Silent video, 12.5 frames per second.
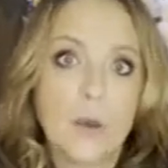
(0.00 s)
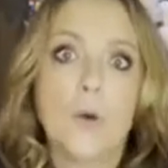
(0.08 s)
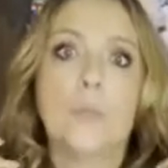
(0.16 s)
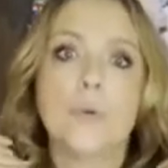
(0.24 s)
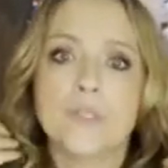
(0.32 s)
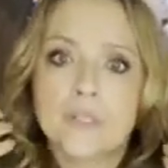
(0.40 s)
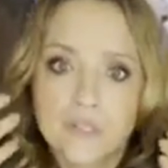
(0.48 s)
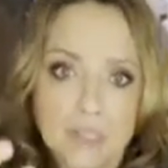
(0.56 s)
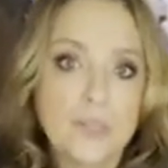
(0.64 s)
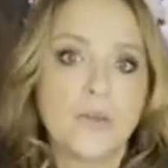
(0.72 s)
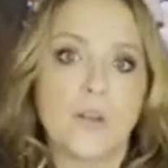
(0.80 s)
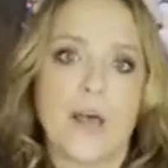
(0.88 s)
but
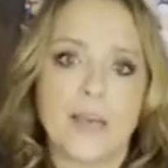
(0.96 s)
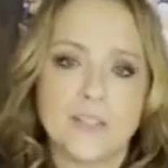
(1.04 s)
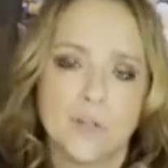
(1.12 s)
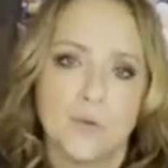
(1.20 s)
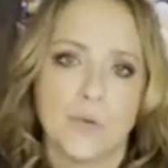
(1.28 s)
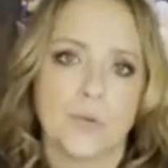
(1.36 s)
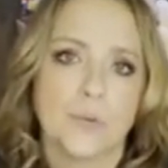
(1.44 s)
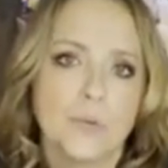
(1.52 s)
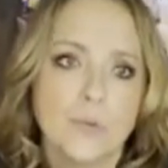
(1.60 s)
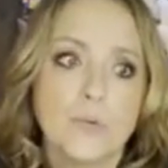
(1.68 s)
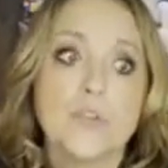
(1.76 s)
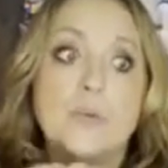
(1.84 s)
still I struggle.
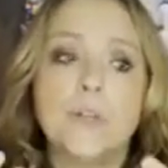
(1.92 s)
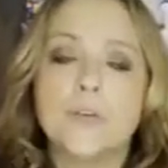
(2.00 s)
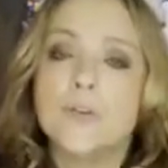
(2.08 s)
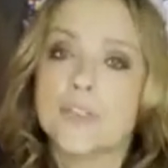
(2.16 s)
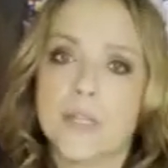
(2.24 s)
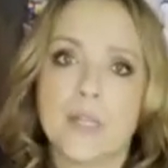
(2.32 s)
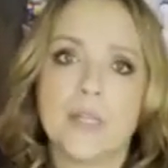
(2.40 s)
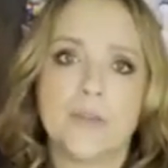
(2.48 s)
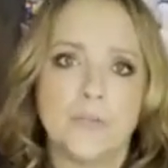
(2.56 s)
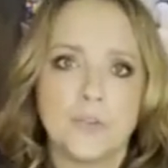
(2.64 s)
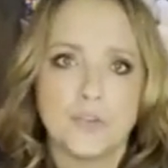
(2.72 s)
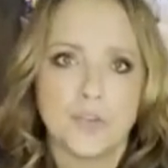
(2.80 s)
So I understand
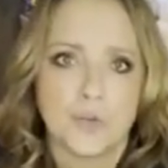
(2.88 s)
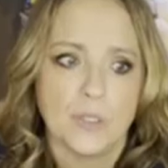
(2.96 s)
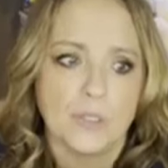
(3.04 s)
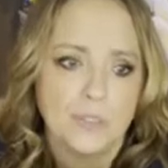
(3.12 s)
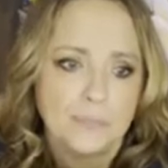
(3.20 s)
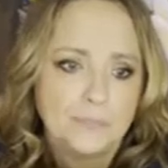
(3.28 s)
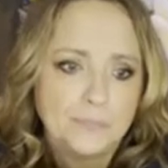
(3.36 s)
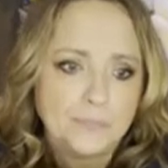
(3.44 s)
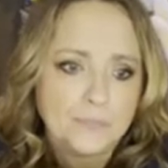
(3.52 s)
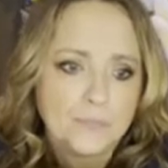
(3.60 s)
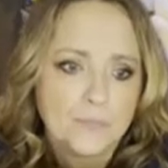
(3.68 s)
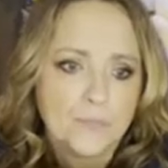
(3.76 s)
if you're struggling.
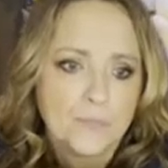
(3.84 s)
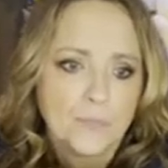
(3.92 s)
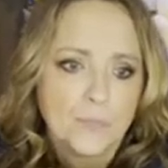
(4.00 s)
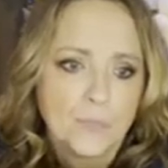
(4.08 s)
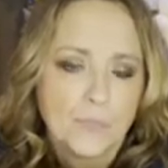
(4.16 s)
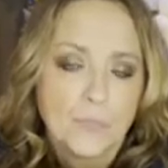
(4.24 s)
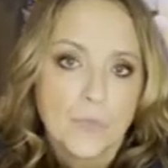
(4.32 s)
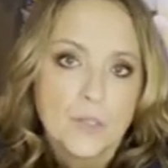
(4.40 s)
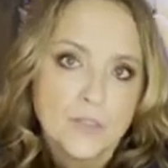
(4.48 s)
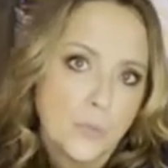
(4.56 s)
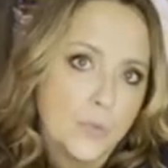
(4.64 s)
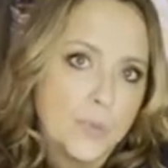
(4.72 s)

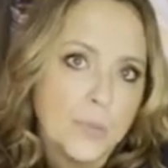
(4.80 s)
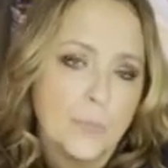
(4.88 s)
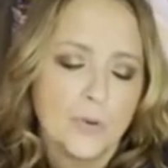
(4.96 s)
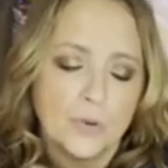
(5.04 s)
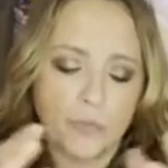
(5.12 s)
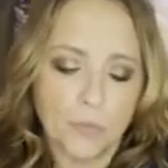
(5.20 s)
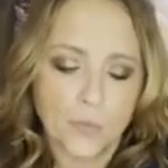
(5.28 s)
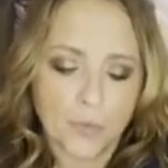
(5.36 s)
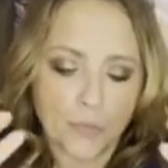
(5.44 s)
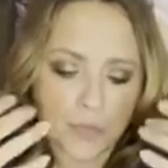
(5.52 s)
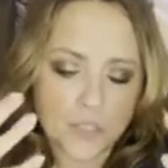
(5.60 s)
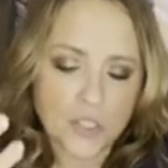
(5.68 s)
So remember, if you want
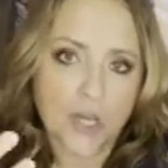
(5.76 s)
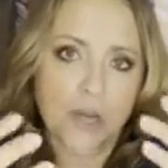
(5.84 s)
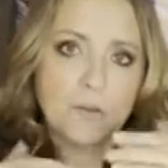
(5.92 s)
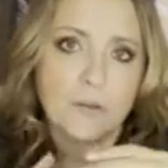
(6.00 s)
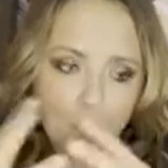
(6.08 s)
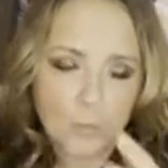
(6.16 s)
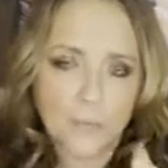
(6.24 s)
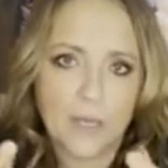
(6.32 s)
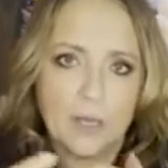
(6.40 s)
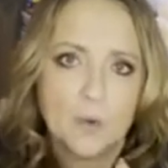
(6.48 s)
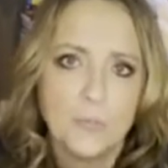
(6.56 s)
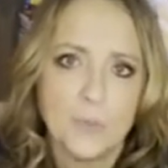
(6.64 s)
to reach out and want me to
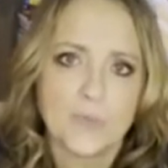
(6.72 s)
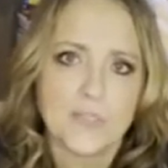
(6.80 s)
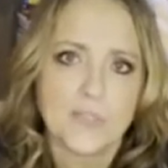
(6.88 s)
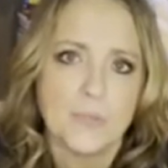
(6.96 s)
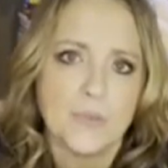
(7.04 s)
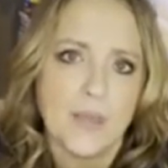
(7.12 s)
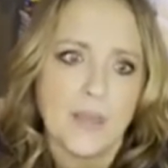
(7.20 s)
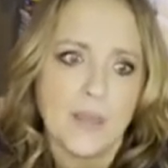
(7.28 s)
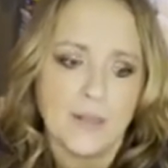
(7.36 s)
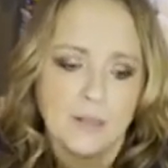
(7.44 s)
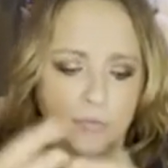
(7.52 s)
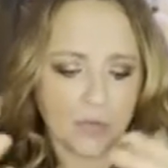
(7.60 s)
help you with some of
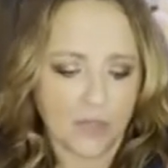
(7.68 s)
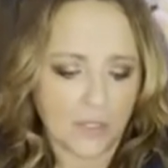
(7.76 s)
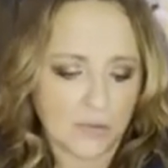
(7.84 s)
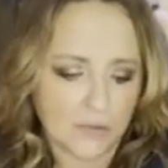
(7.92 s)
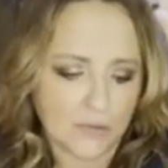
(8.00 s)
that, if you need